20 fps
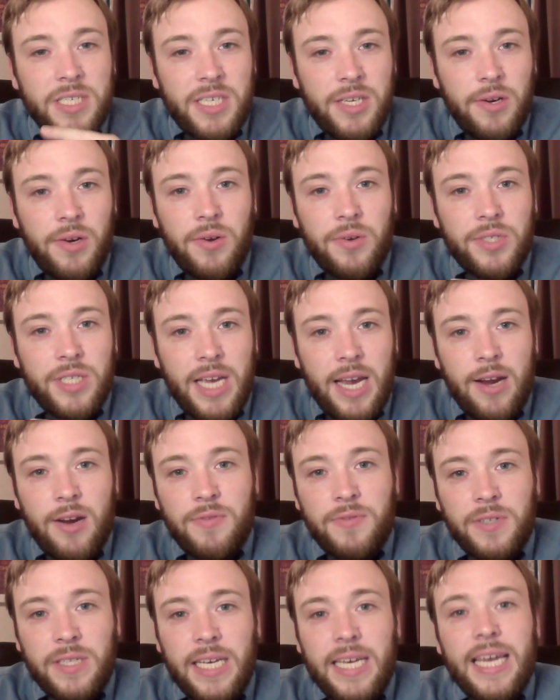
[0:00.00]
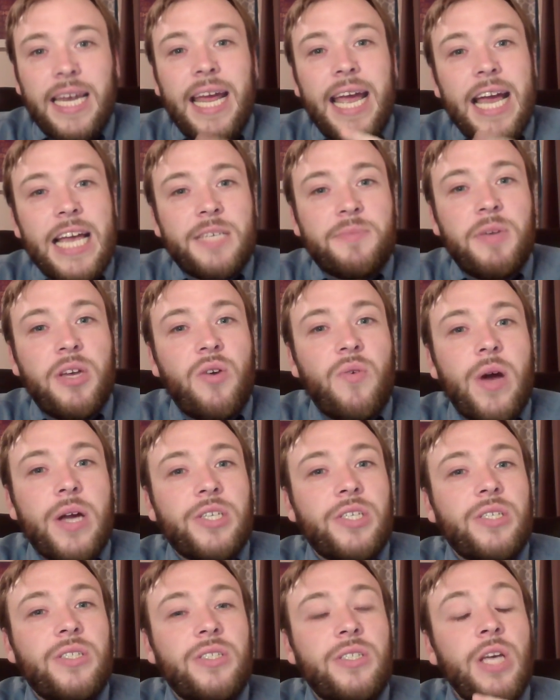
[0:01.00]
materials carefully and ask me
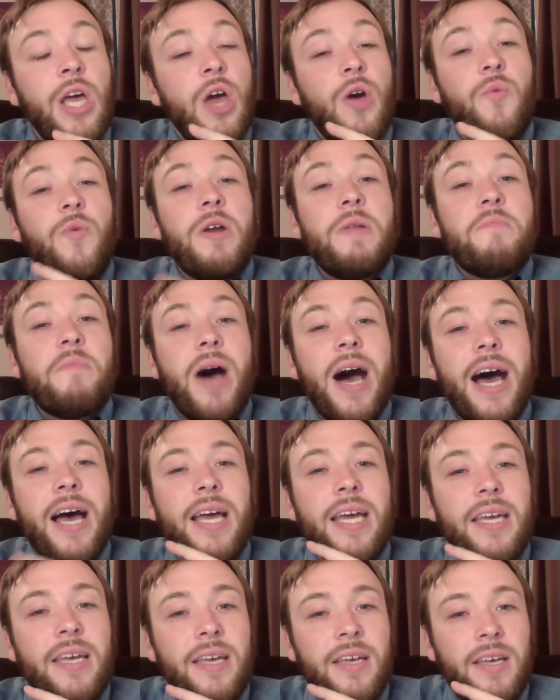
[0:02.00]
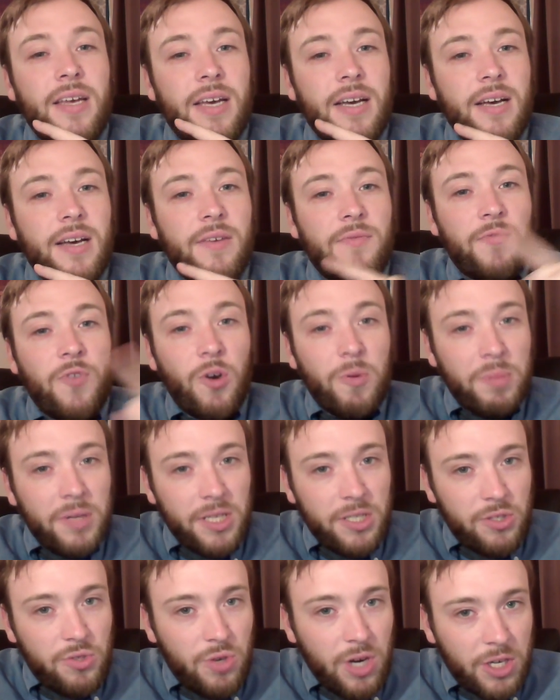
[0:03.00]
questions when my
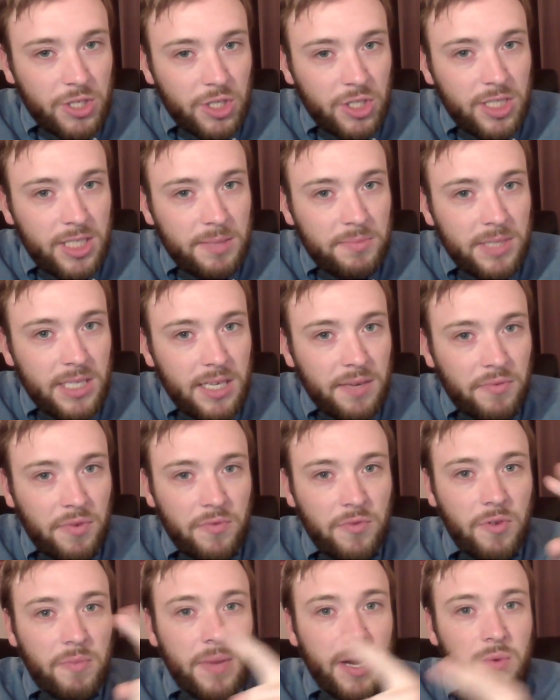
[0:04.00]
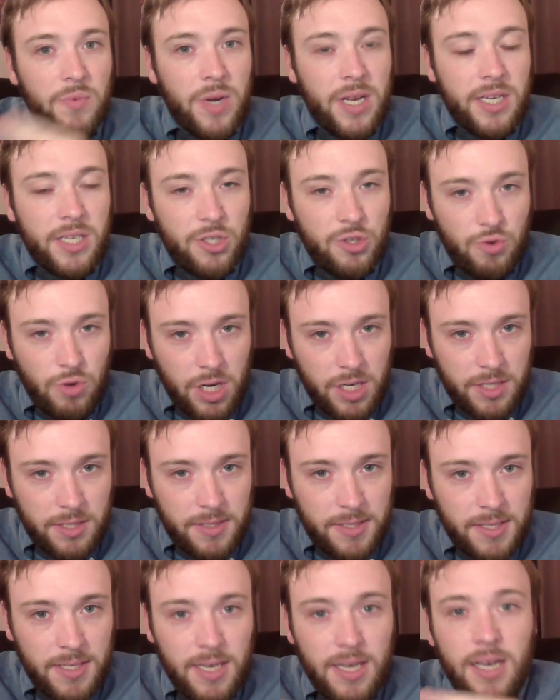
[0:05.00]
verbal instructions seem to differ from my written
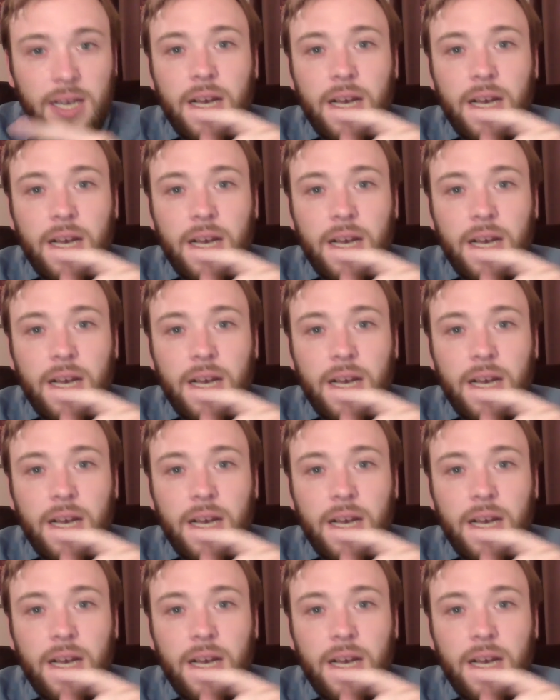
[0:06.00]
instructions.